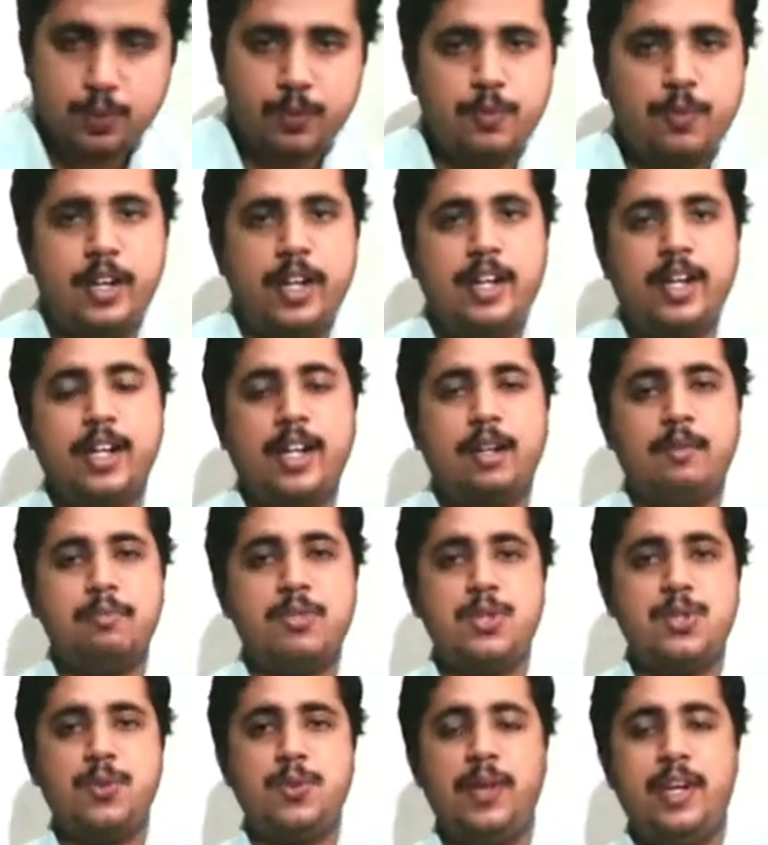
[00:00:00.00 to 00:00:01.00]
when it comes
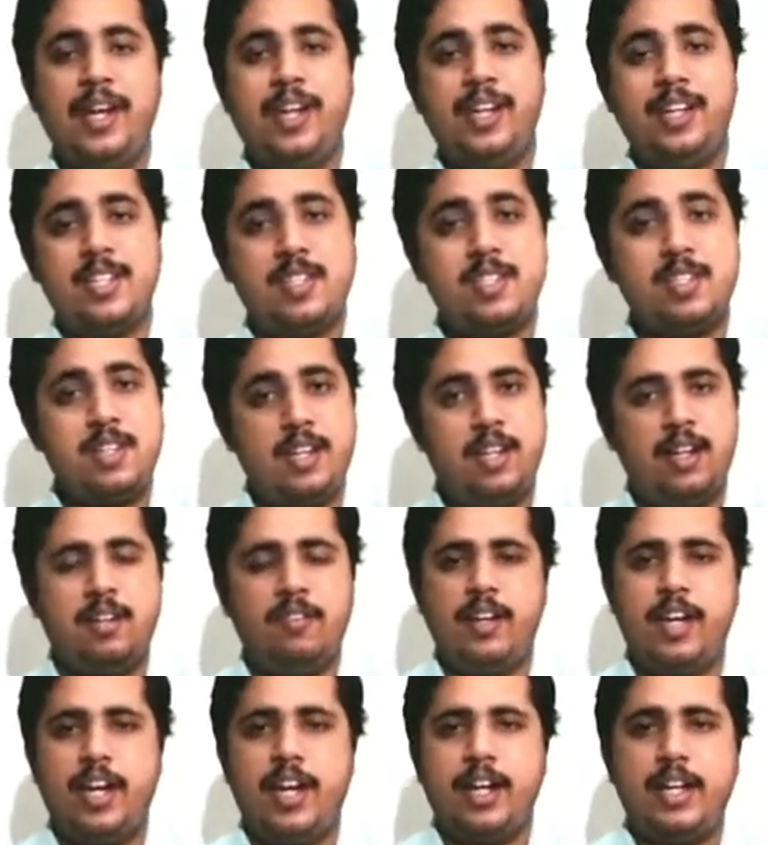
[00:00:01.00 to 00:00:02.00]
to AS 10,
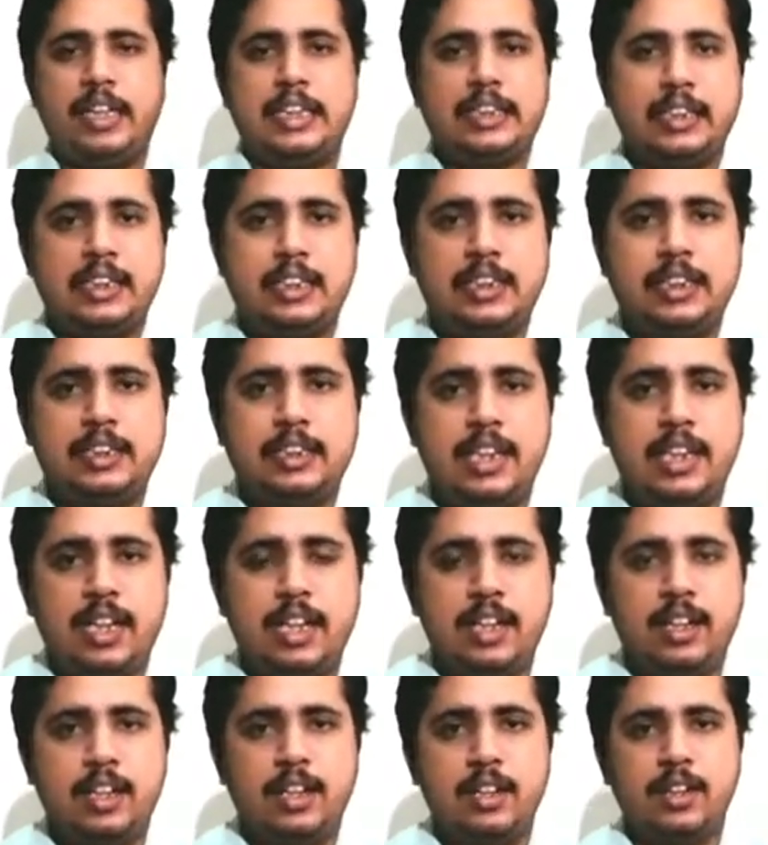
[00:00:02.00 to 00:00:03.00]
we had discussed
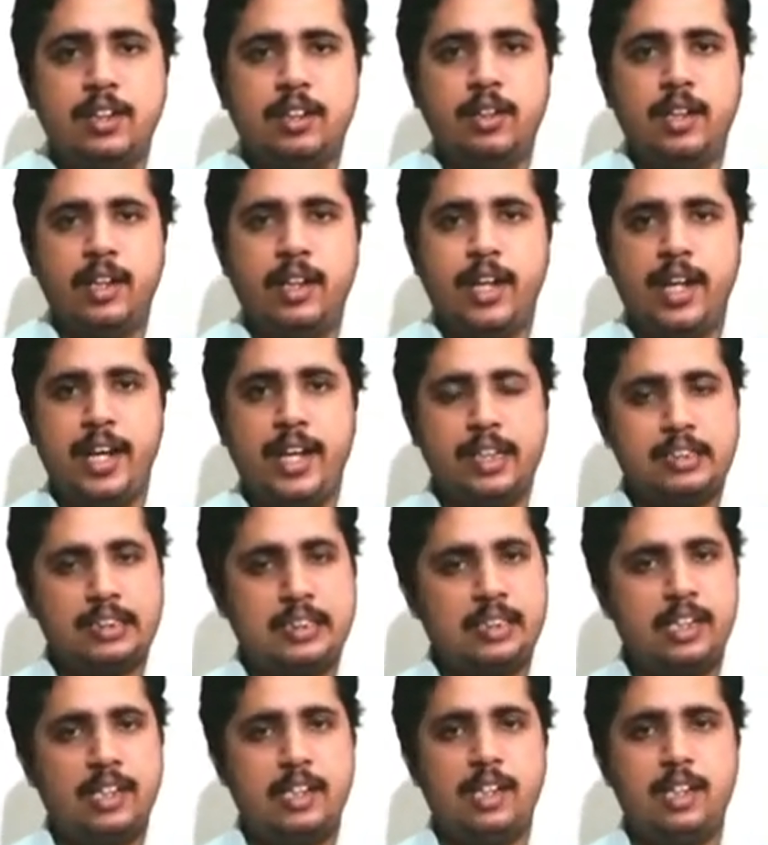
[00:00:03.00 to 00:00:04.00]
that AS
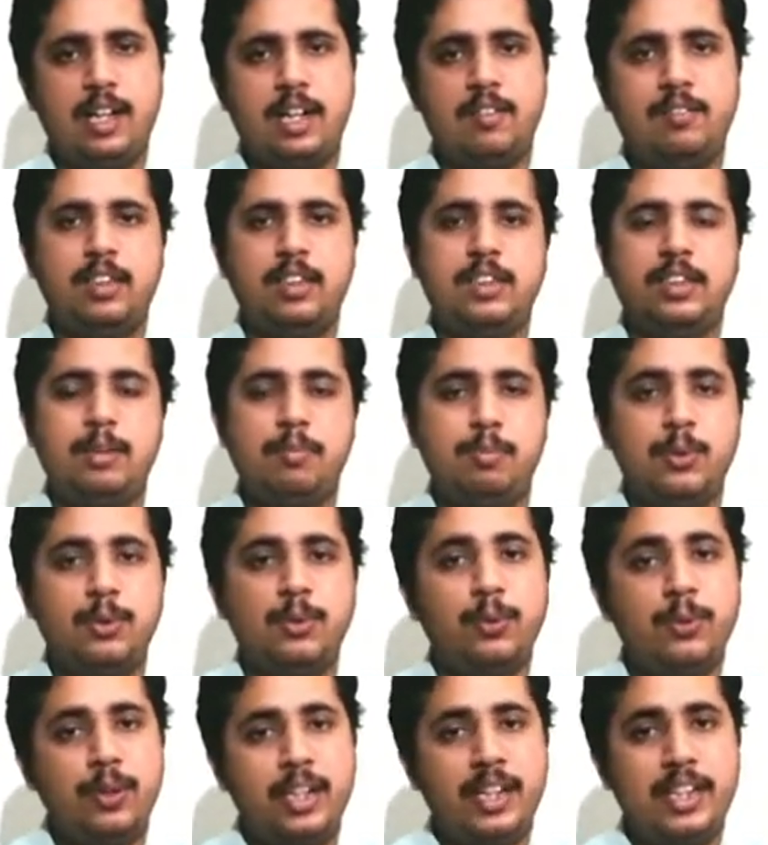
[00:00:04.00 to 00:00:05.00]
10 covers up
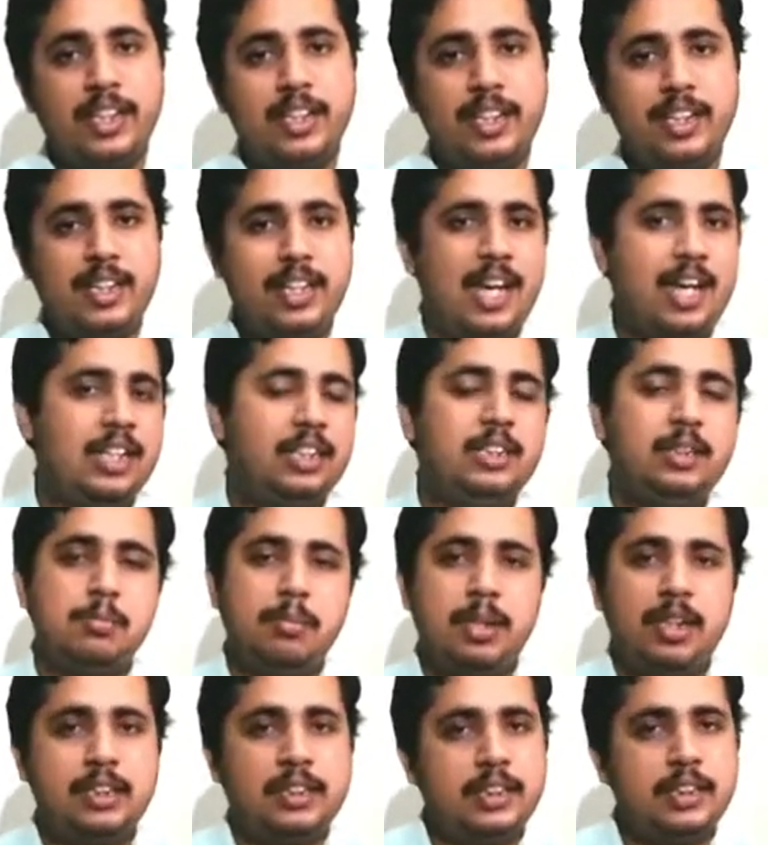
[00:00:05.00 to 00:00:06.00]
only the
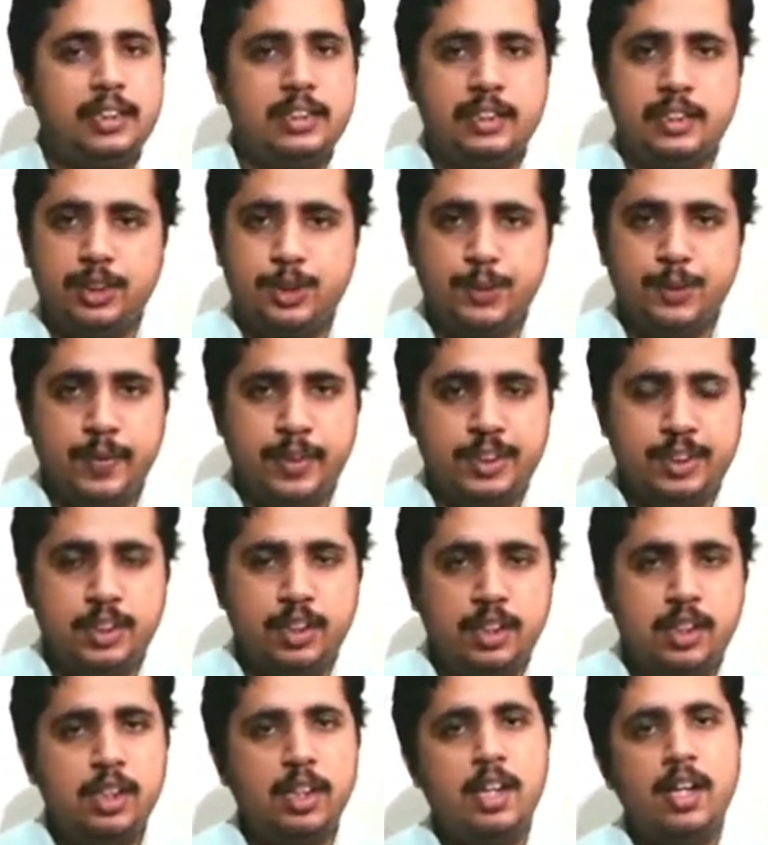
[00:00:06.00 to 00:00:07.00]
tangible asset situation.
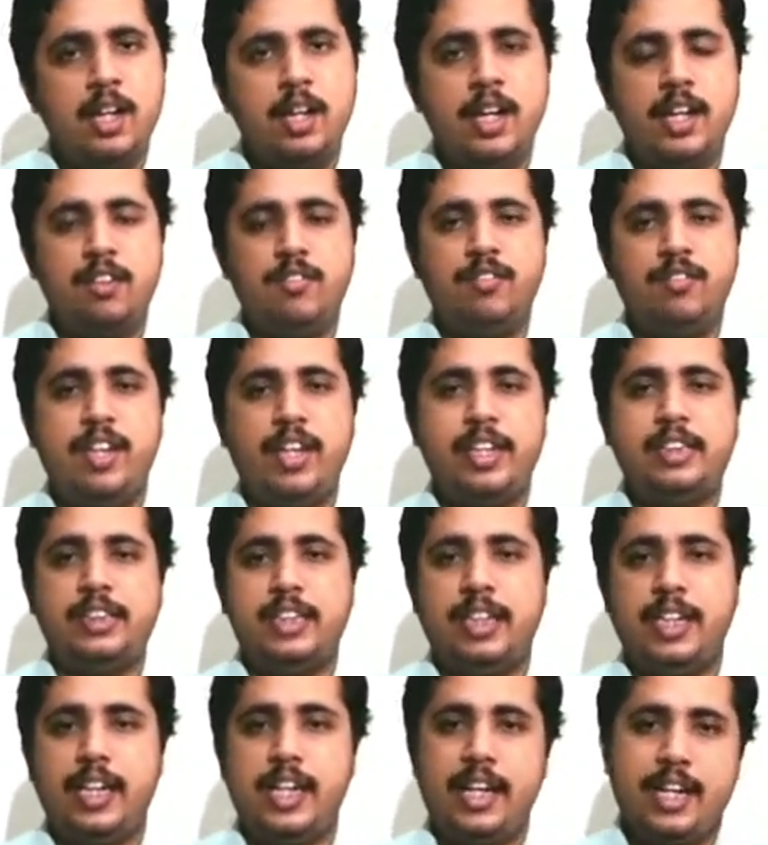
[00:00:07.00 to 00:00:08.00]
If there is
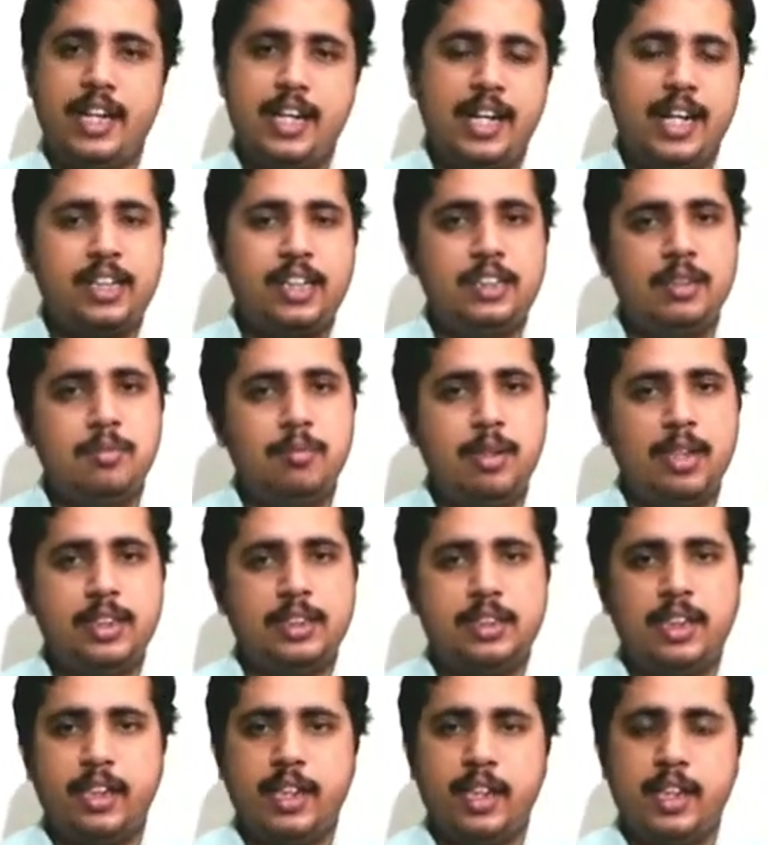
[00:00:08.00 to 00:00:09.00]
any intangible
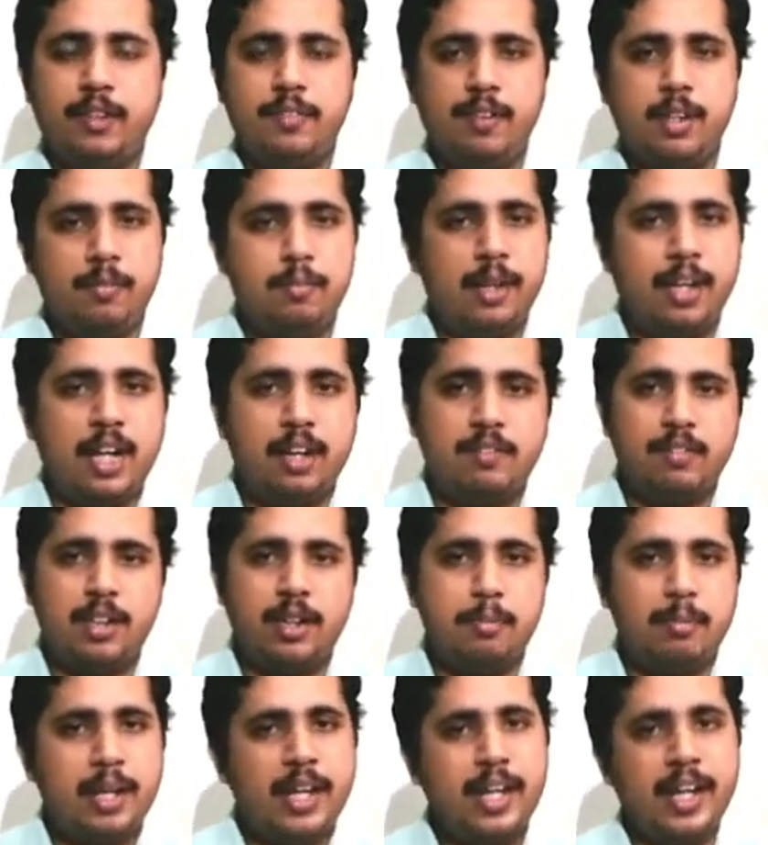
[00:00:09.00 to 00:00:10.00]
asset, it will be covered
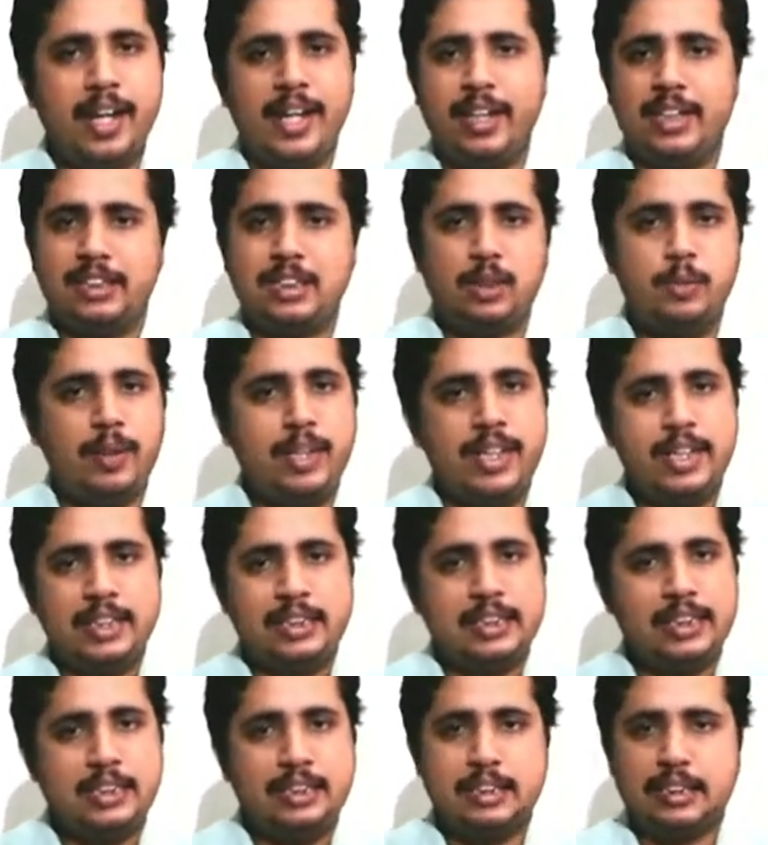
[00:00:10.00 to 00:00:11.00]
by AS
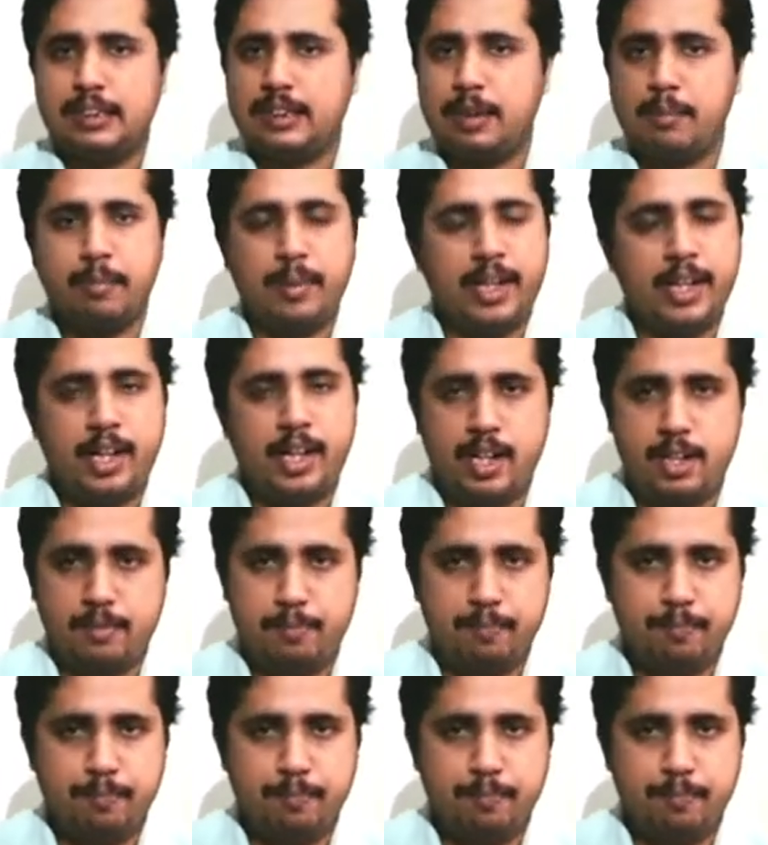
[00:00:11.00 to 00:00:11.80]
26 separately.